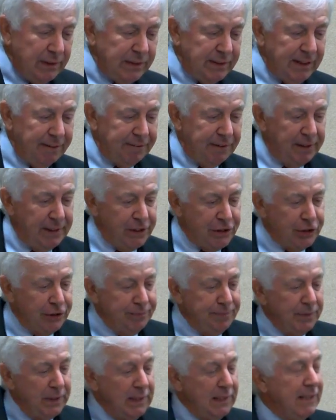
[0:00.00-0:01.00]

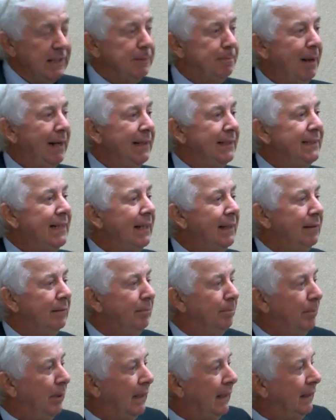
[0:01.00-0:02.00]
definition is by
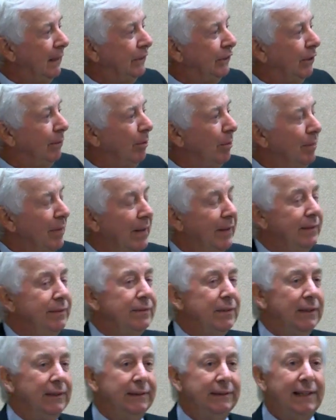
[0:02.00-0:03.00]
a gentleman
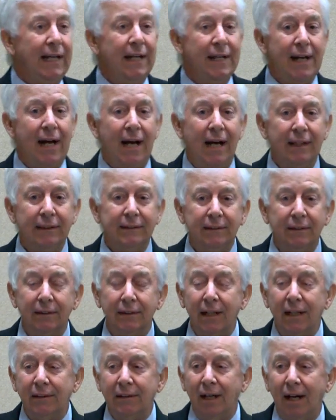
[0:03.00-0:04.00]
named Don Hostler.
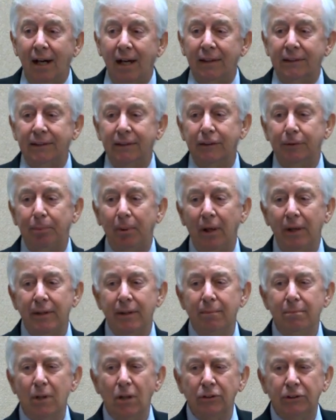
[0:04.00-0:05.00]
Dr. Hostler is probably
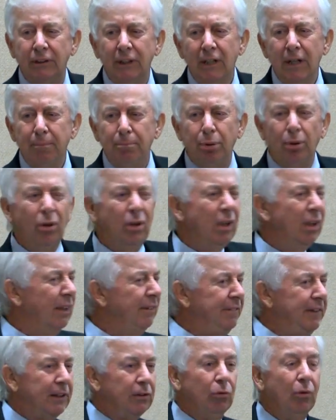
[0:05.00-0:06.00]
the most
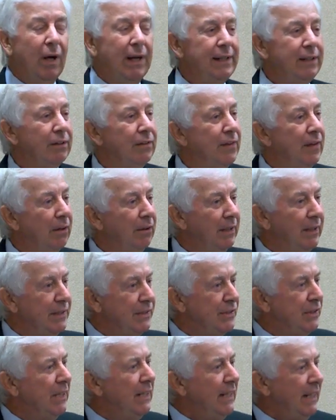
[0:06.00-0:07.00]
prolific writer there
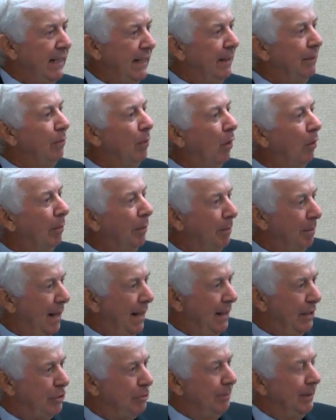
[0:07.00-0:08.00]
is in enrollment
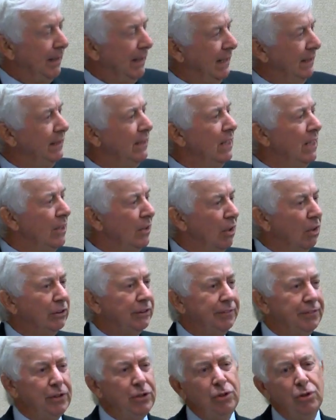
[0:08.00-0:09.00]
management. And those
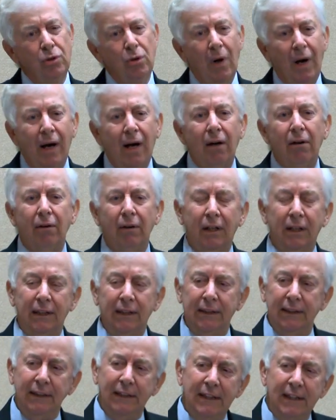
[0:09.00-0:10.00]
of you who
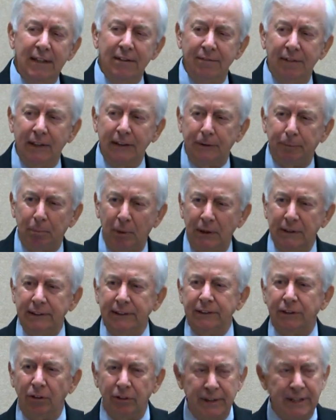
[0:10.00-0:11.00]
are vice
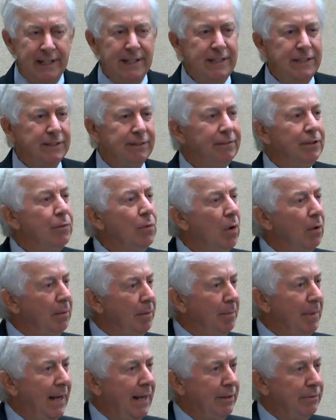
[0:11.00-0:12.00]
presidents or deans of
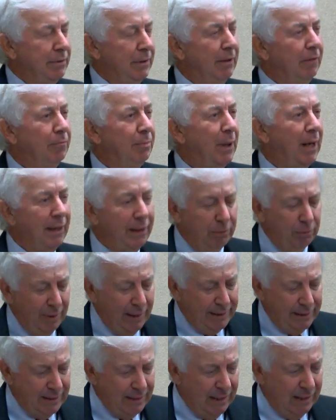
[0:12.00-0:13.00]
enrollment management have probably
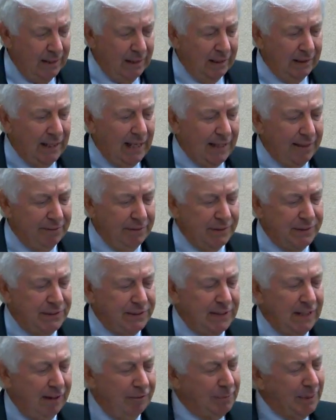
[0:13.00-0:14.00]
read a lot of his
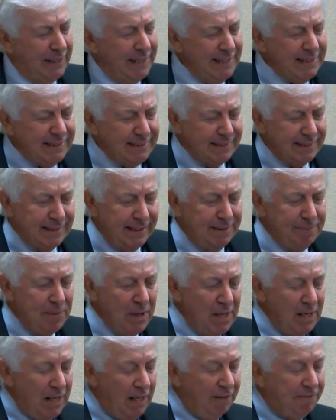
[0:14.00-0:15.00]
stuff. But he says then,
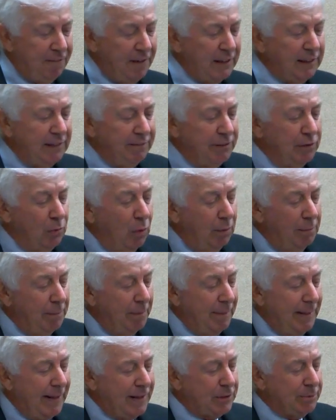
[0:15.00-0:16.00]
effective enrollment
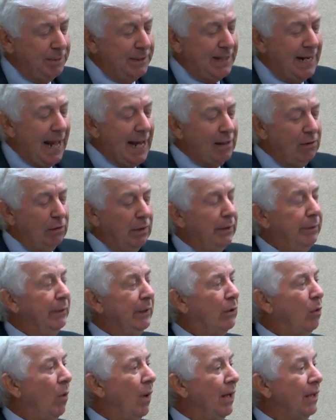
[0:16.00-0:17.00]
management not only
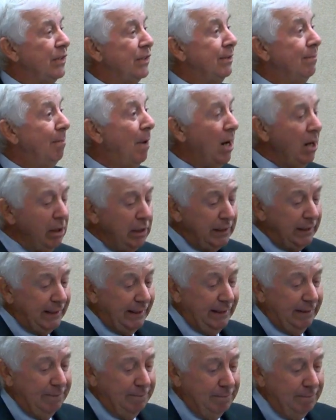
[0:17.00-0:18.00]
requires the
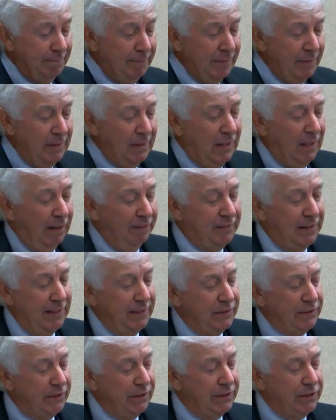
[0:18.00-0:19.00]
marketing of the
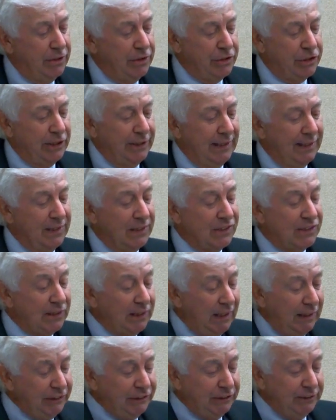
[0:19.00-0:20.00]
institution and the
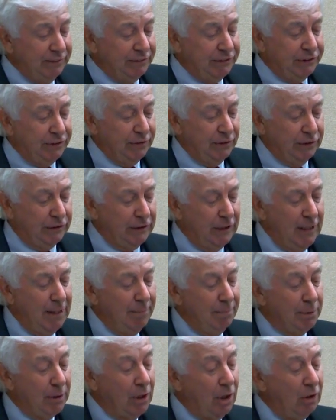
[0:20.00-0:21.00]
selection of students,
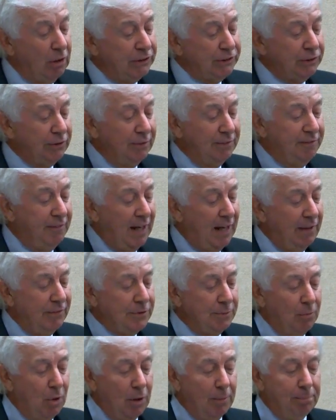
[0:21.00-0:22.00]
but also involves
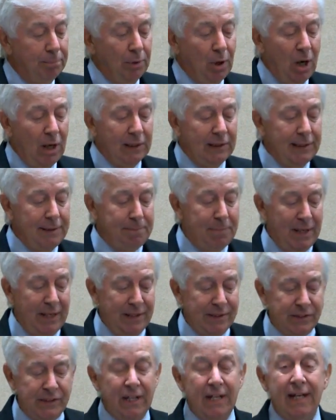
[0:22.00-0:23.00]
more broadly
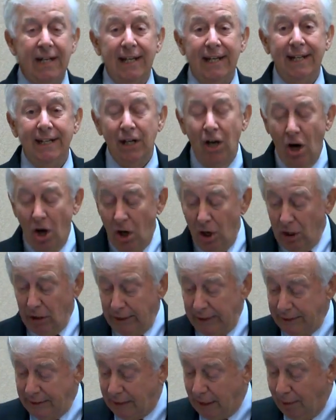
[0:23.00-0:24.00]
based and
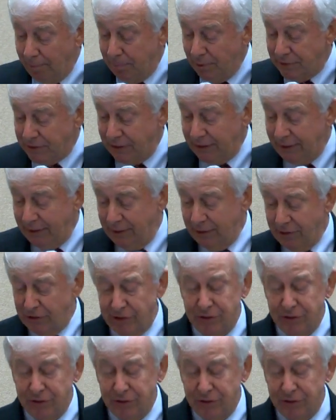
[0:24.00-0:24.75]
all-encompassing